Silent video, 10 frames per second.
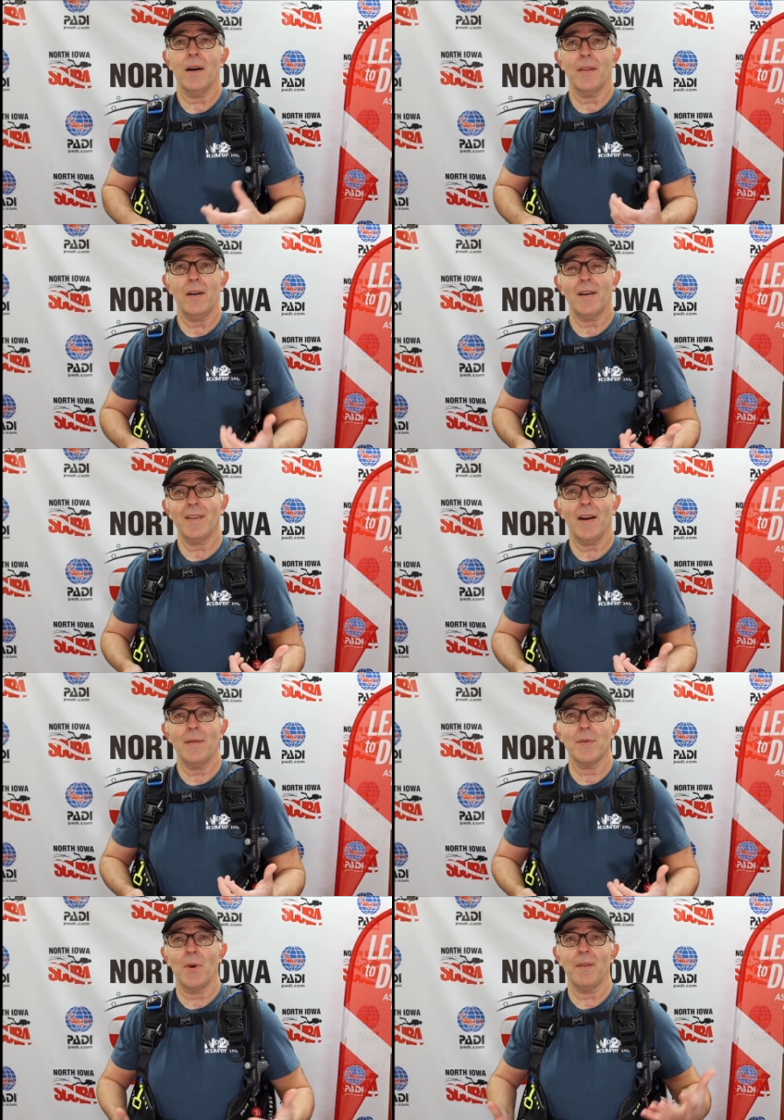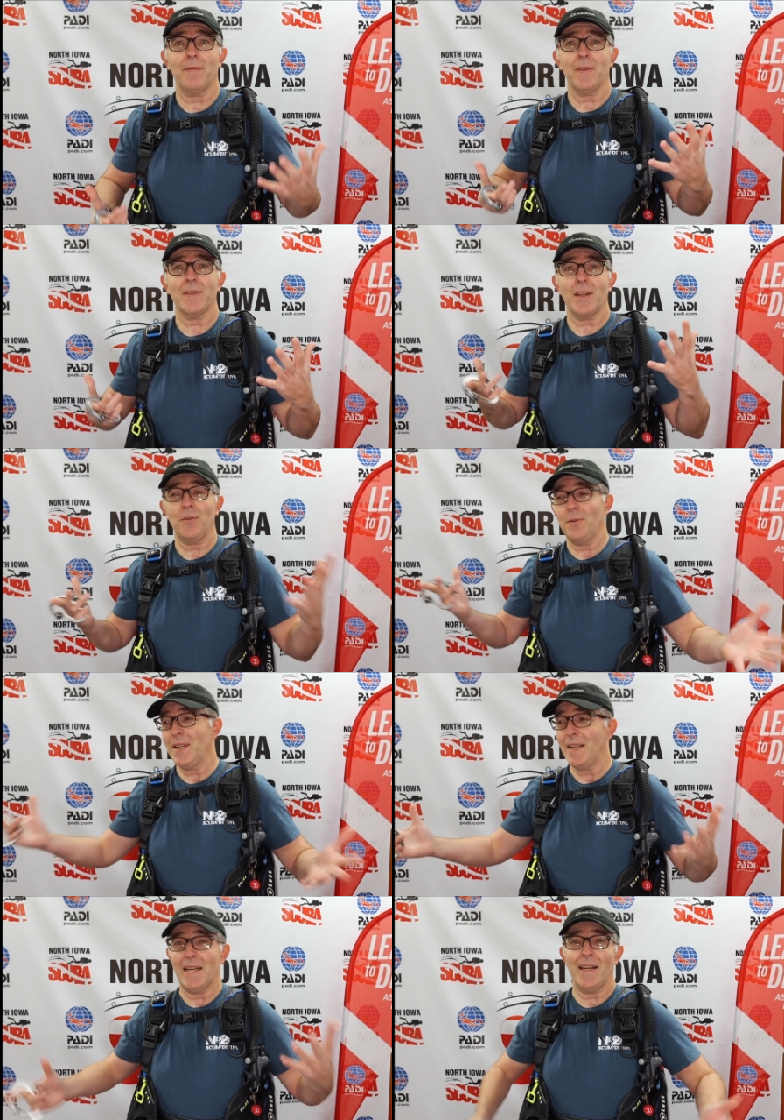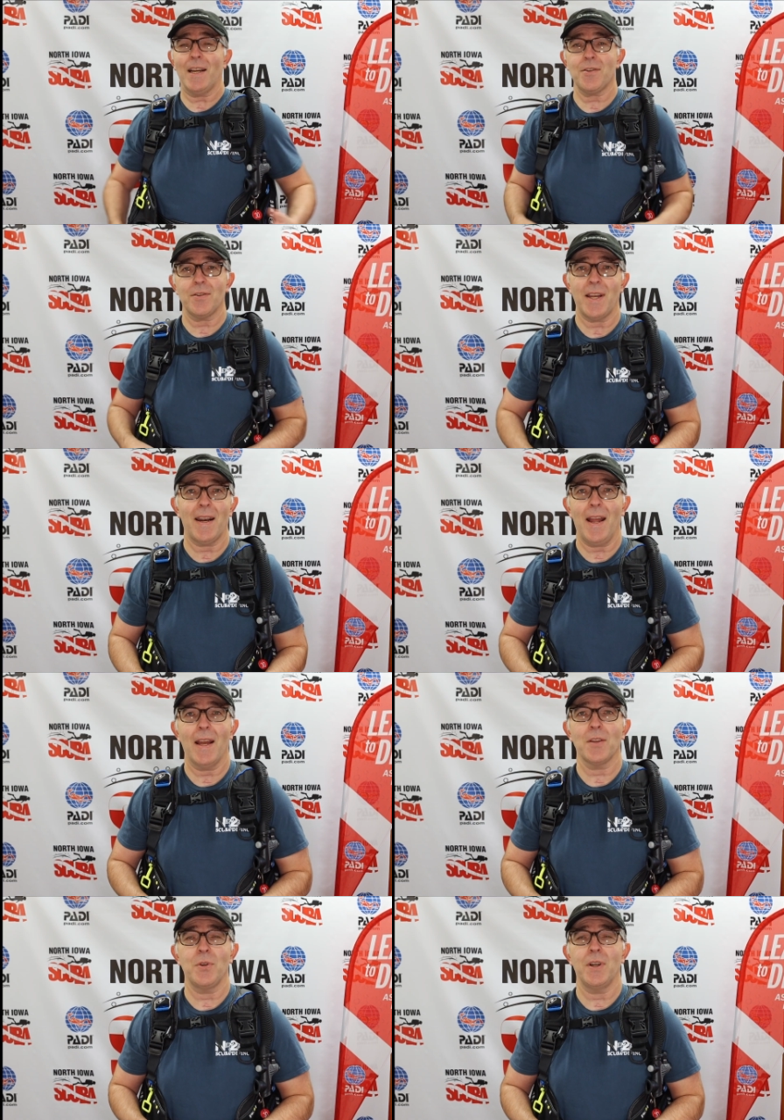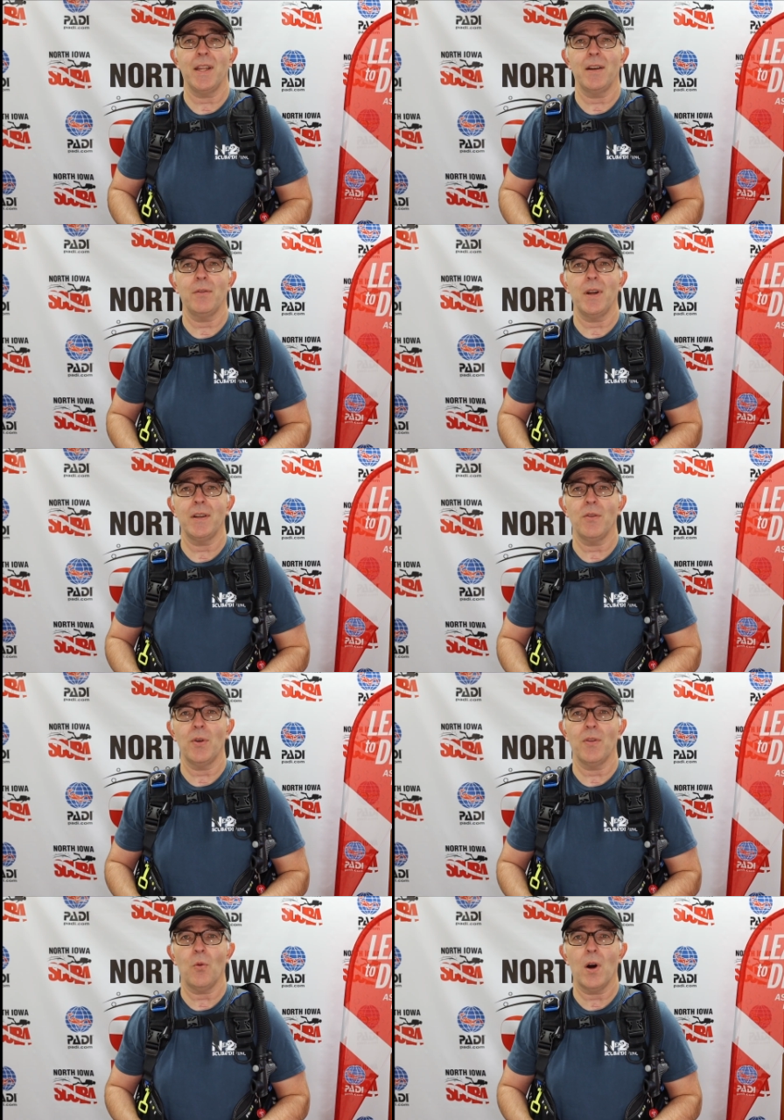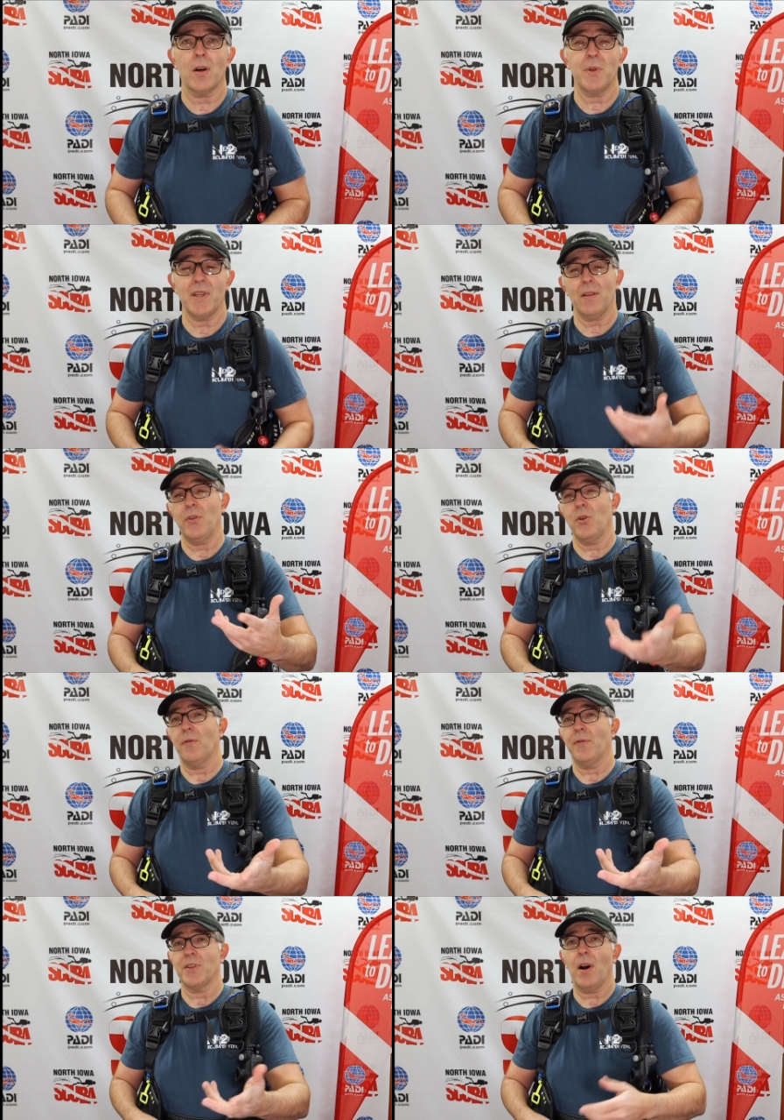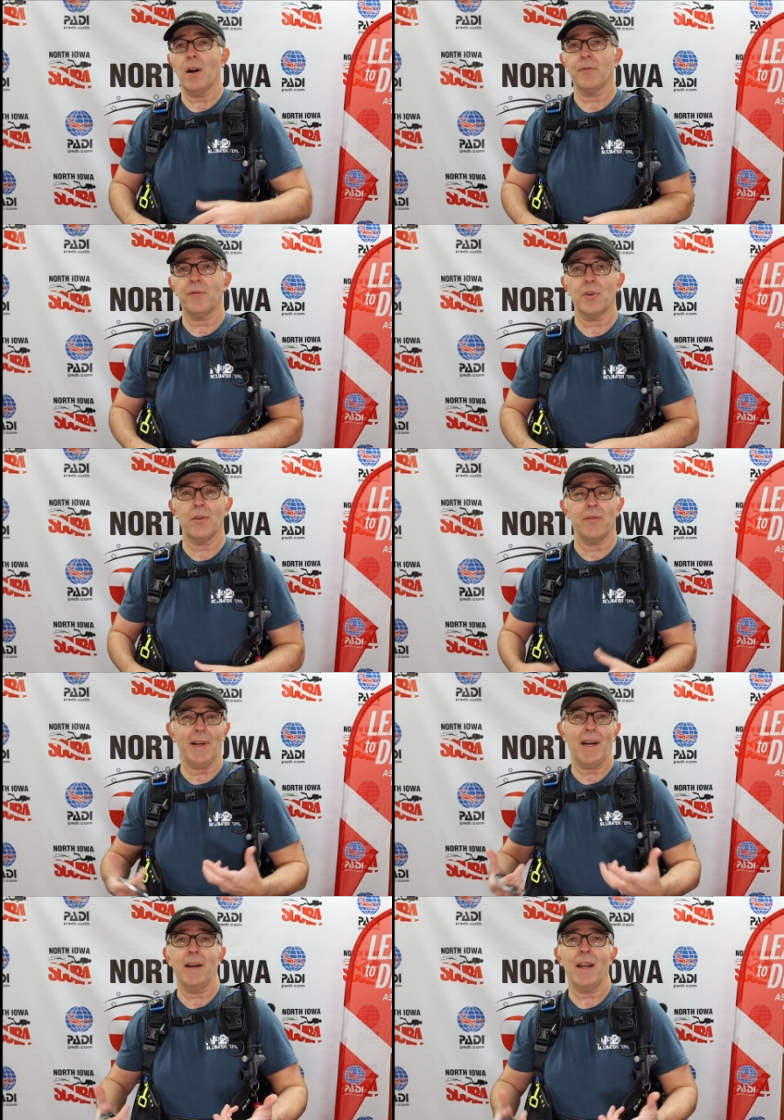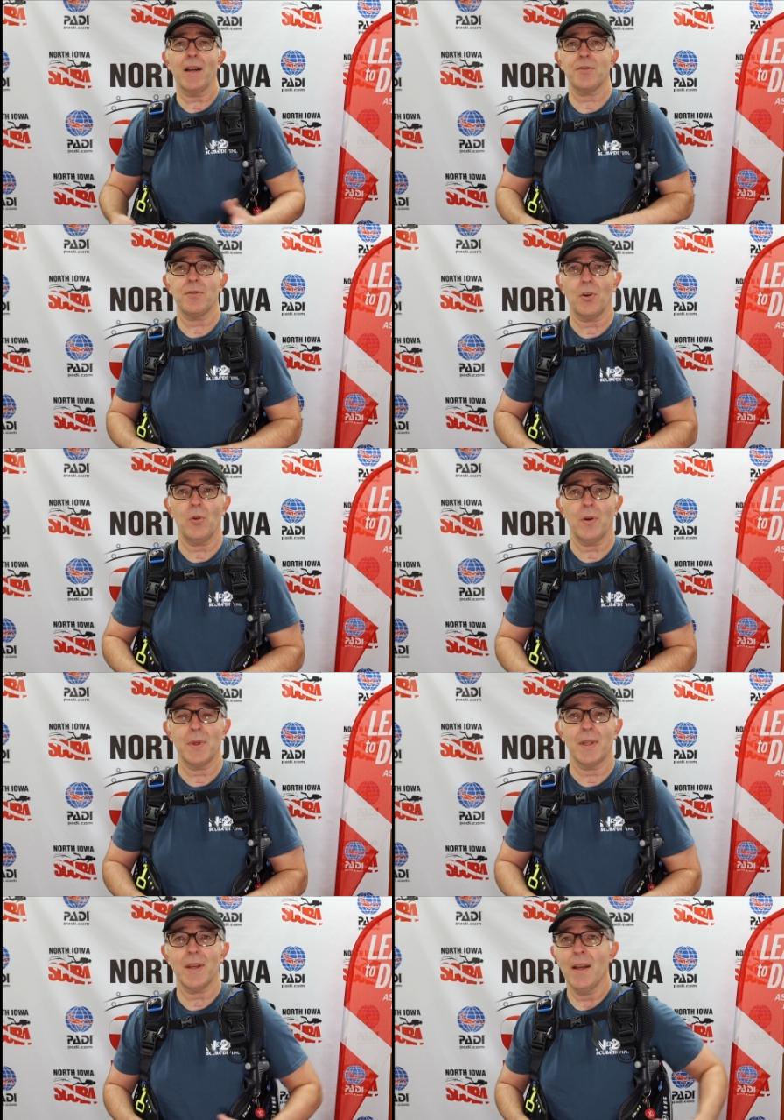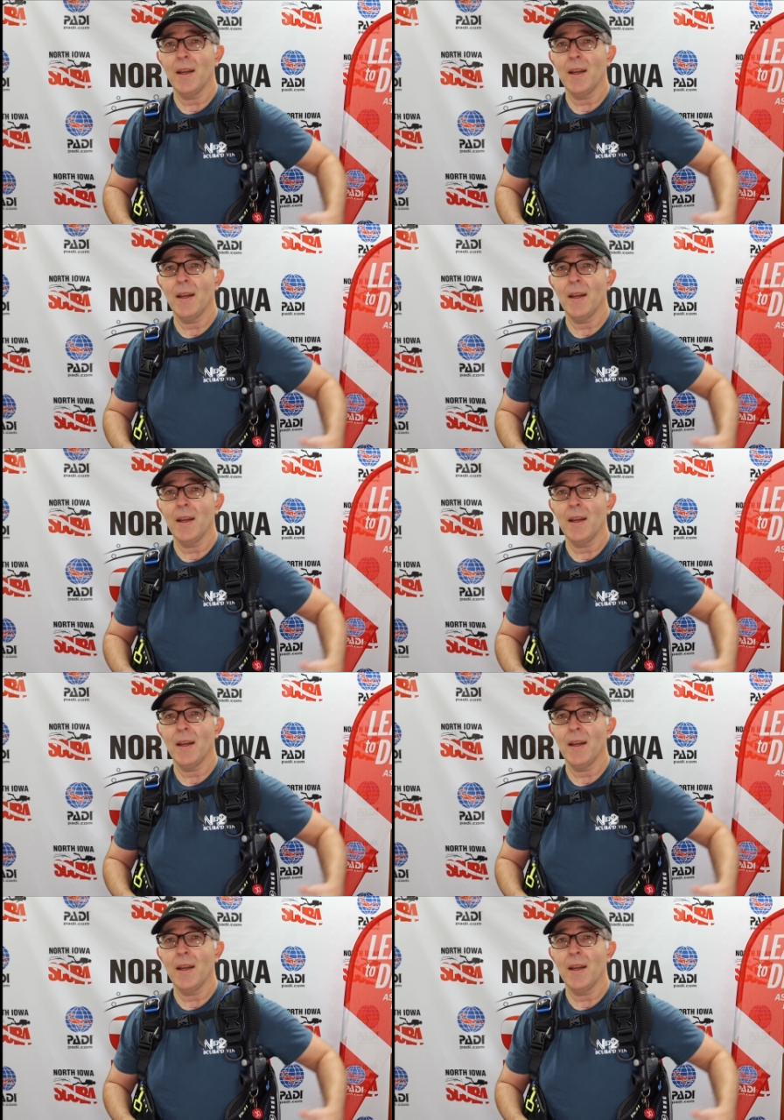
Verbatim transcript: Uh, there are times when it feels like you need an extra set of hands when you're getting ready to go in the water, particularly you're a photographer, if you're carrying extra equipment,